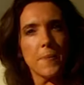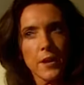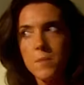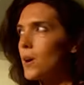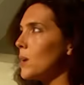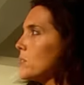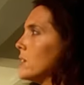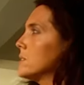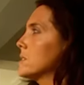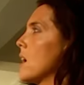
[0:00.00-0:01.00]
combined with
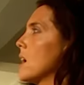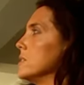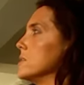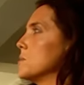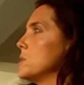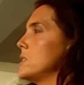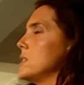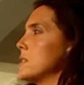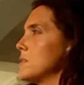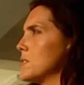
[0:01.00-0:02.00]
his stance, which
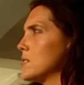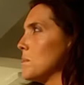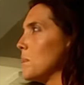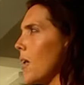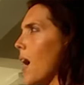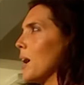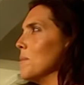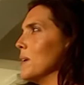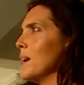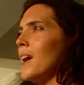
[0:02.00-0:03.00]
is
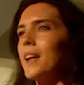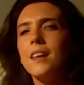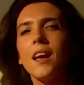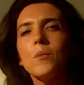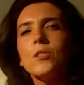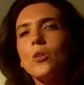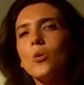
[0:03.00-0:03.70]
sublime, yet with a